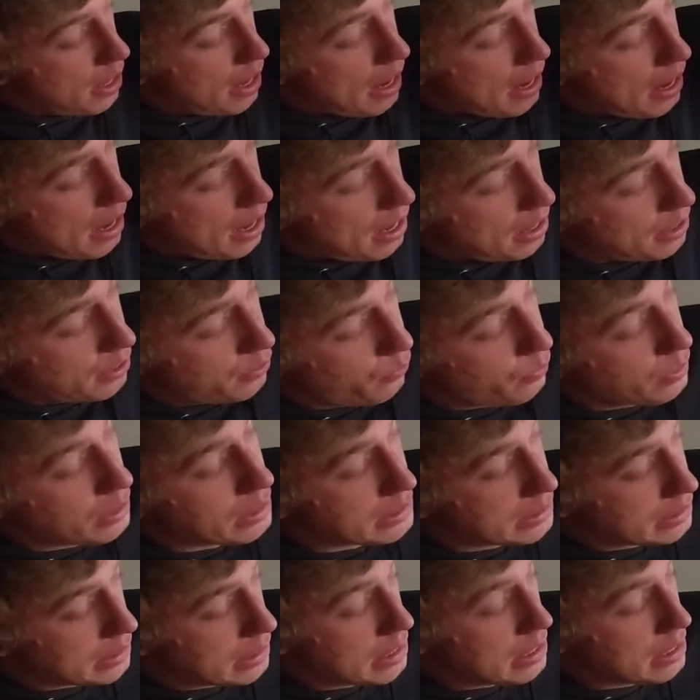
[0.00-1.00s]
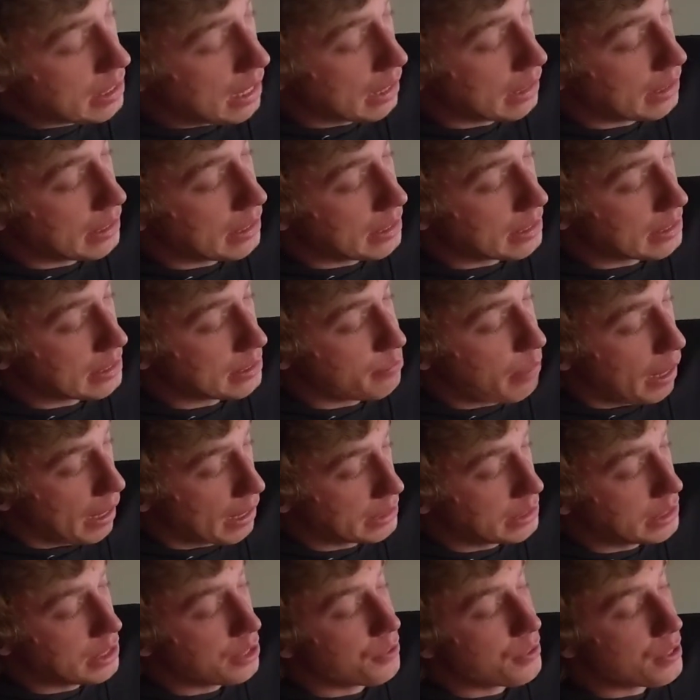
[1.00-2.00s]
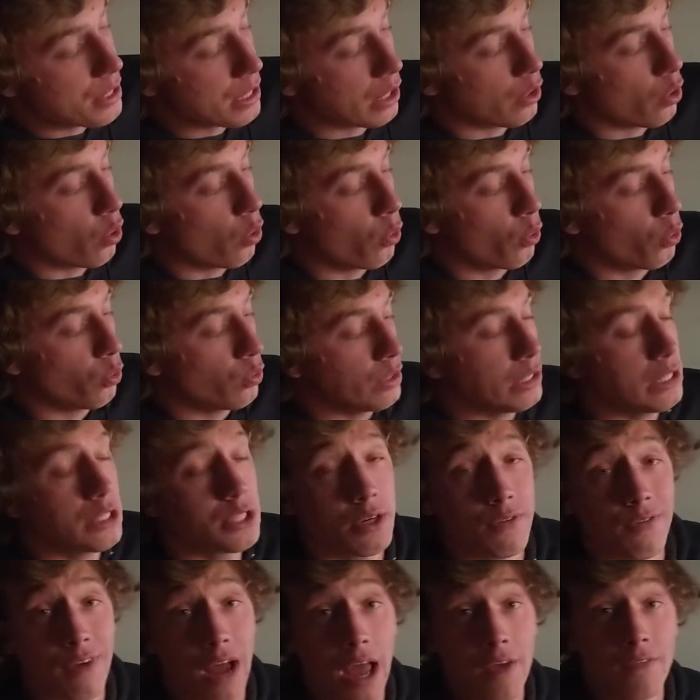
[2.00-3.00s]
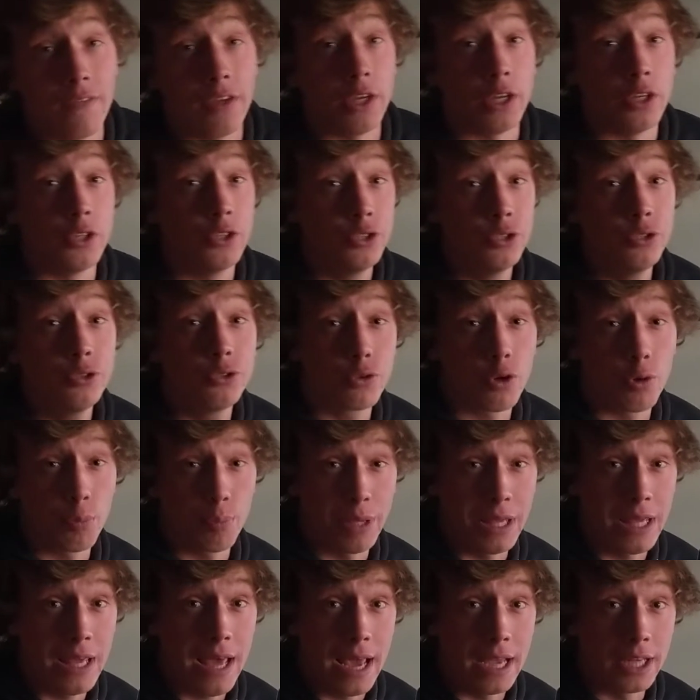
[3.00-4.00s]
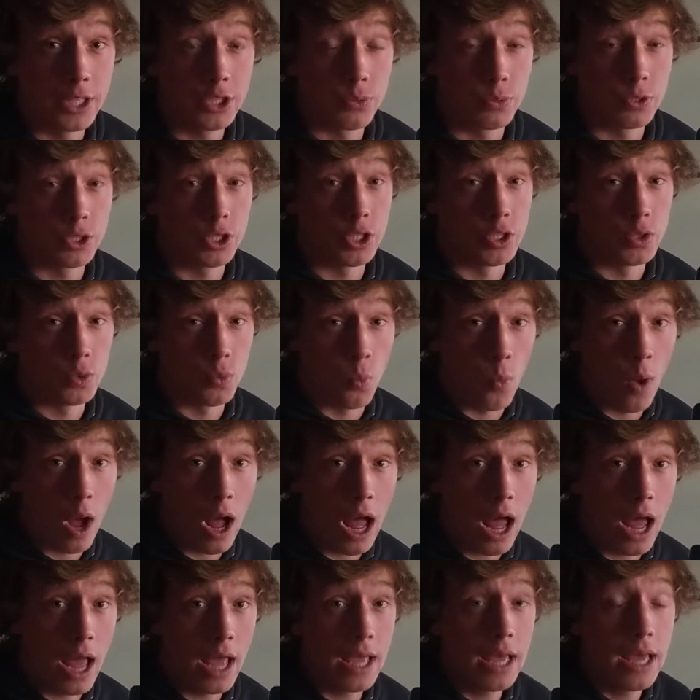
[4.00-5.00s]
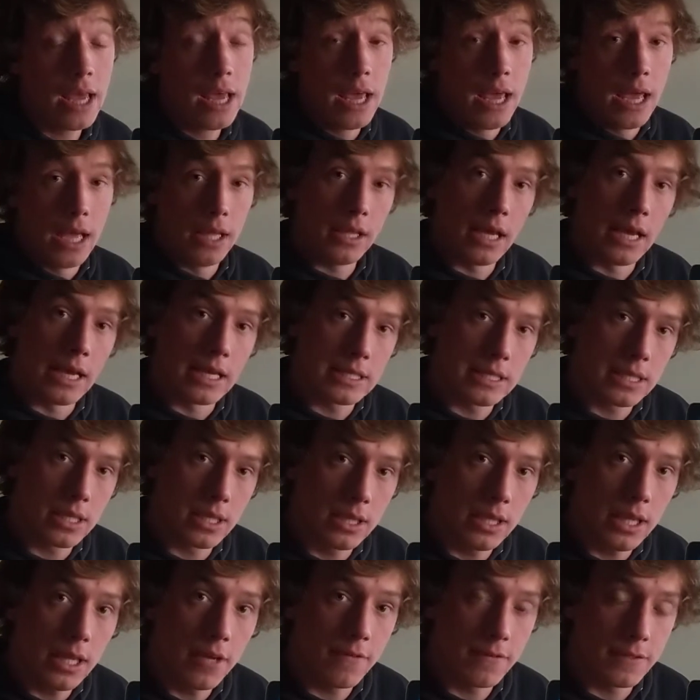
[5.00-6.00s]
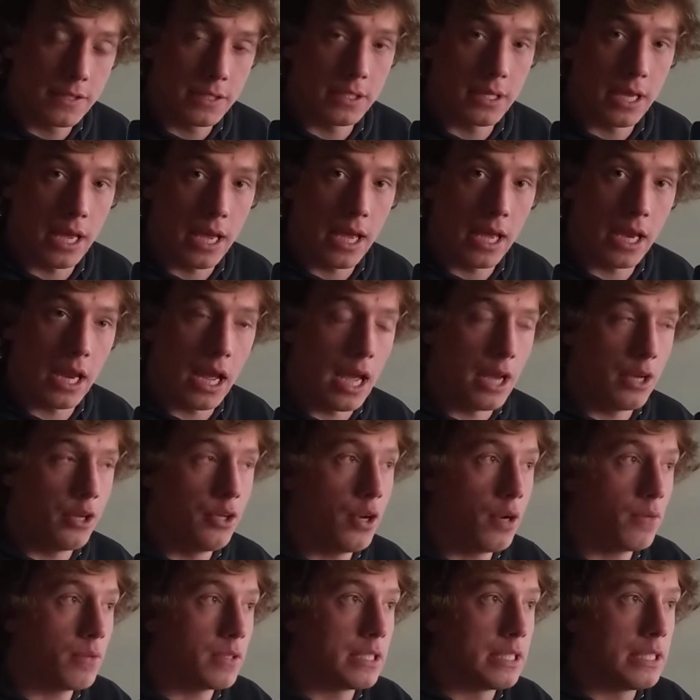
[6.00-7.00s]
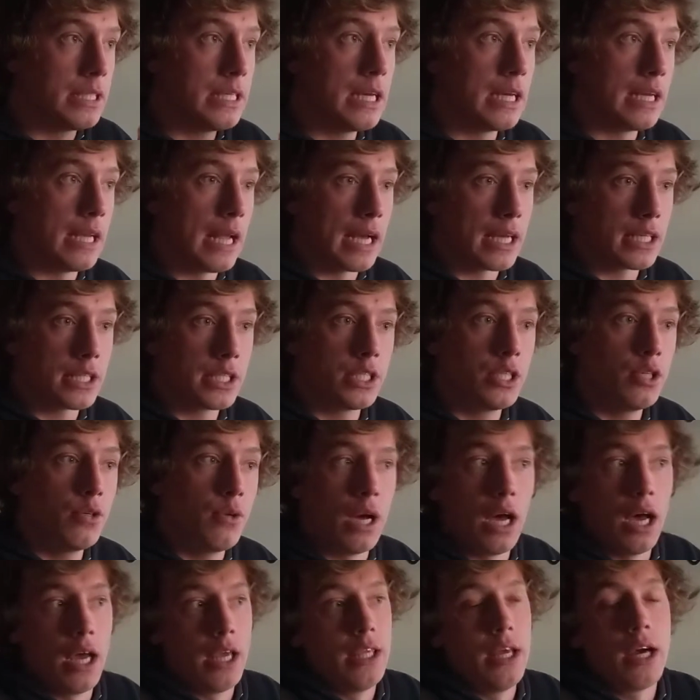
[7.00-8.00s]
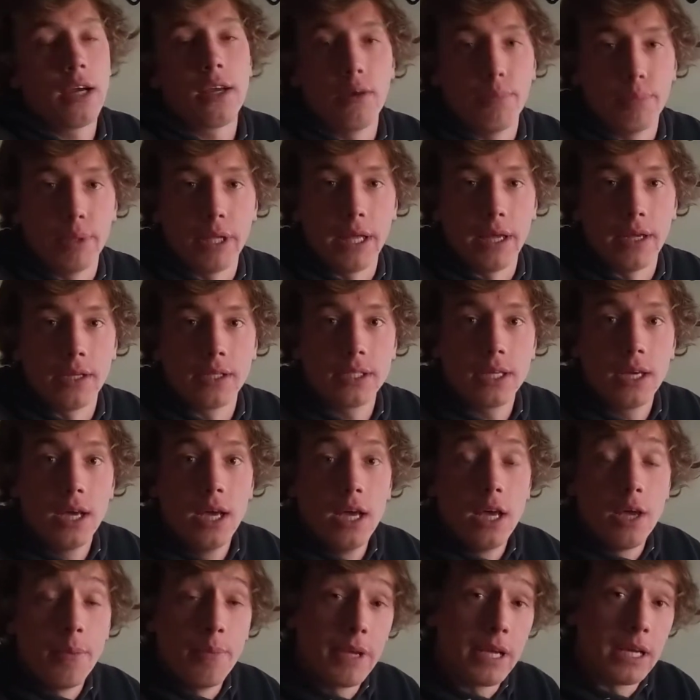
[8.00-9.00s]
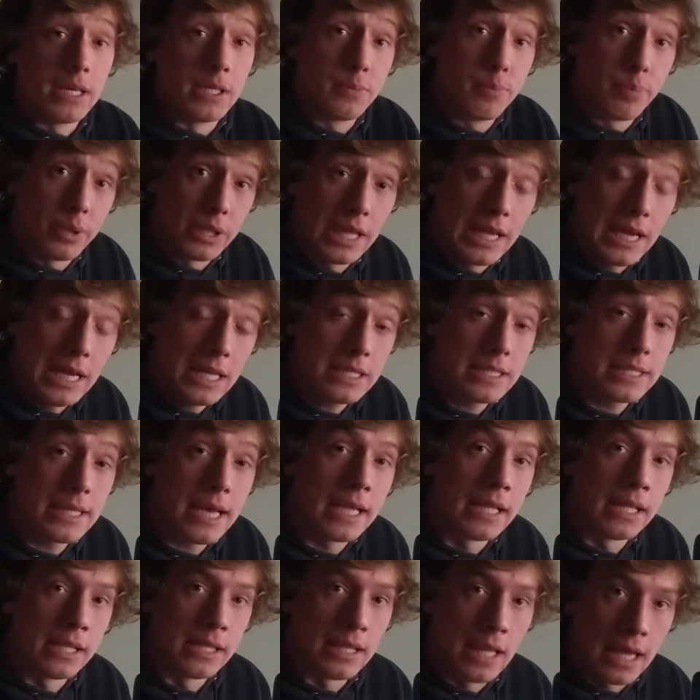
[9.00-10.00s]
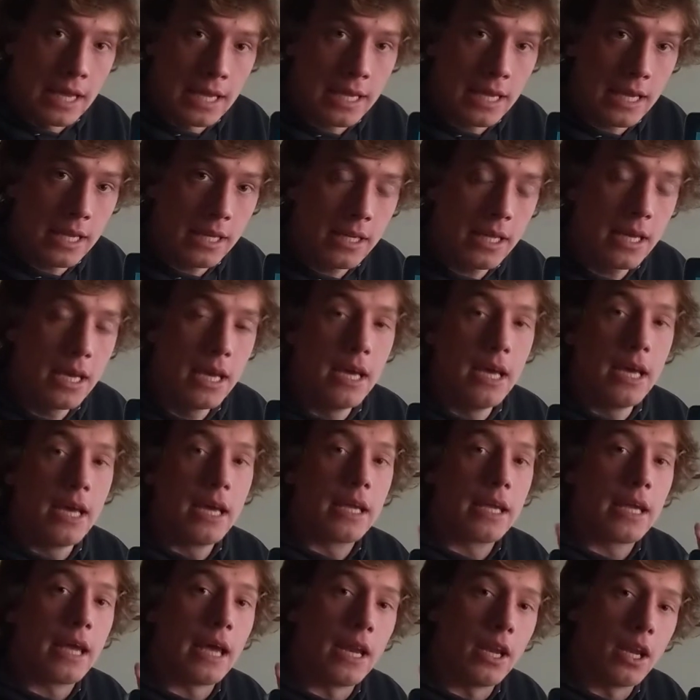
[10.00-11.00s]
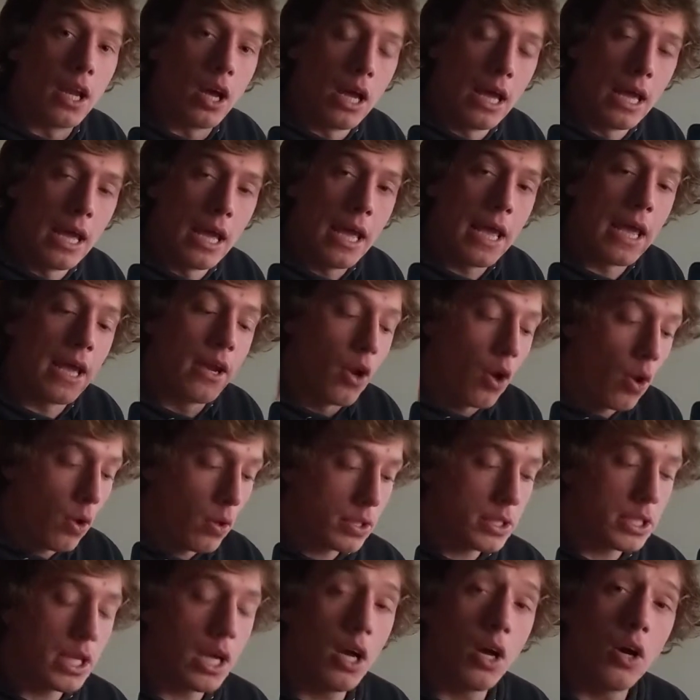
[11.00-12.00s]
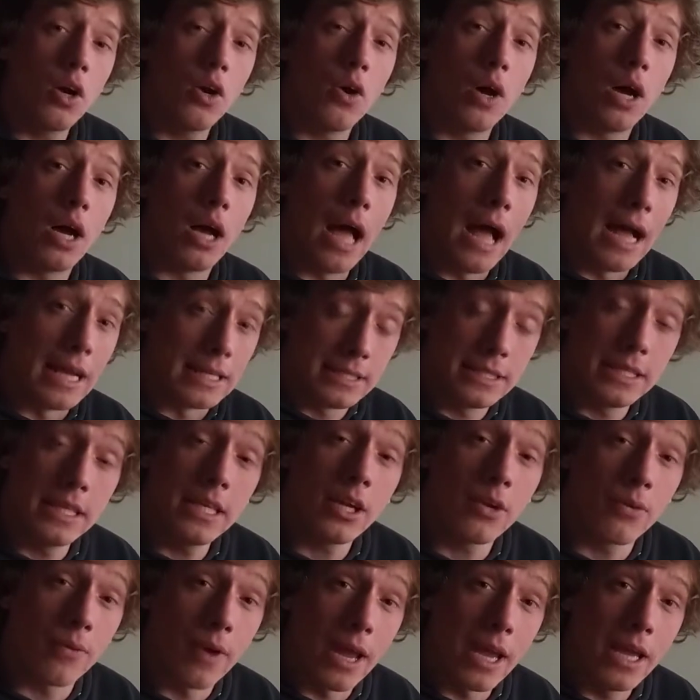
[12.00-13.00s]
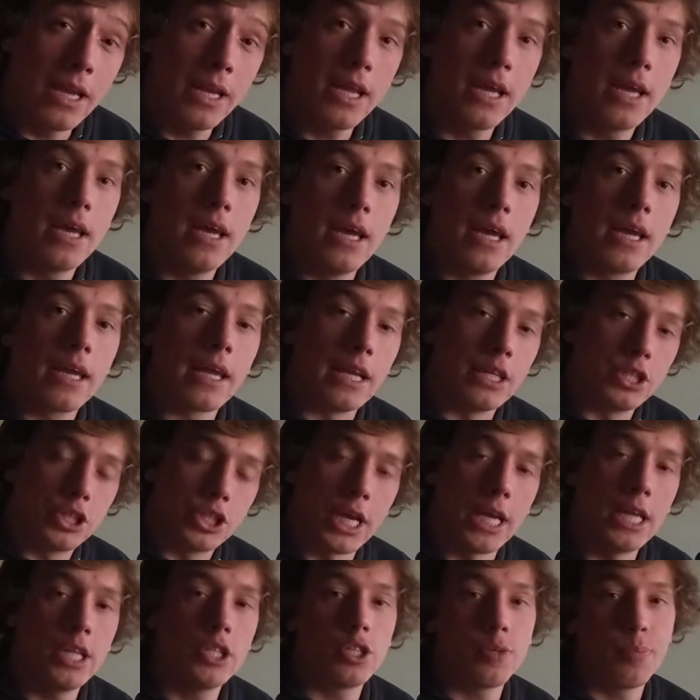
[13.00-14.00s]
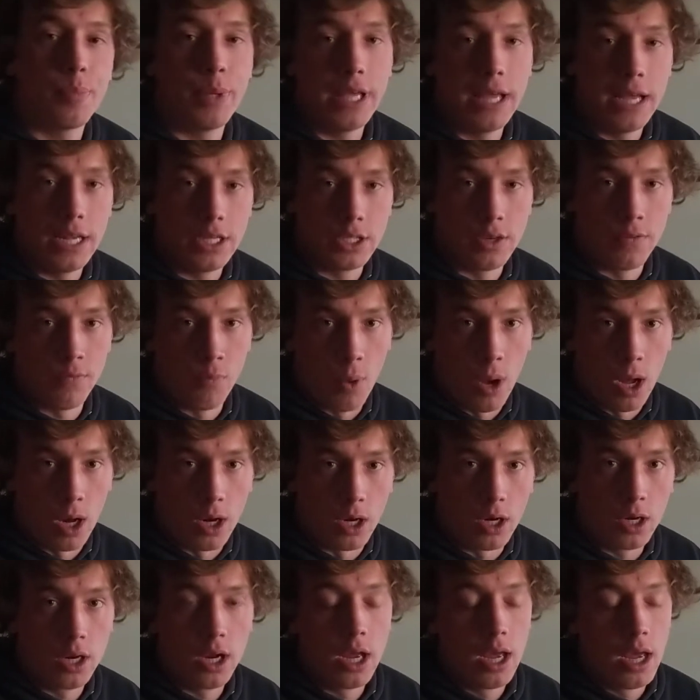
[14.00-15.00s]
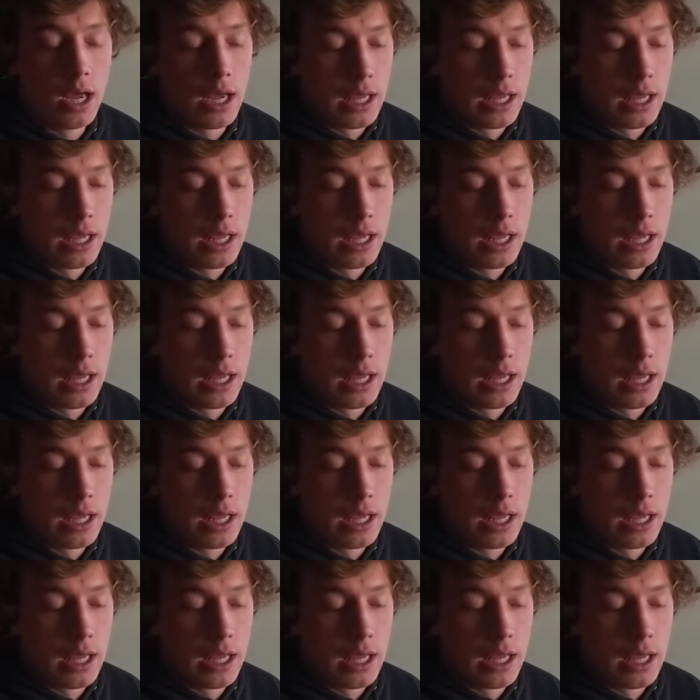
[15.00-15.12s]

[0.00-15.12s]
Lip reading: And we see that this bacteria can only survive in a neutral pH, which is why it likes cliffs, and you don't see it next to a yucca plant, because plants and lichen can, and also acidic rain can change the pH of water,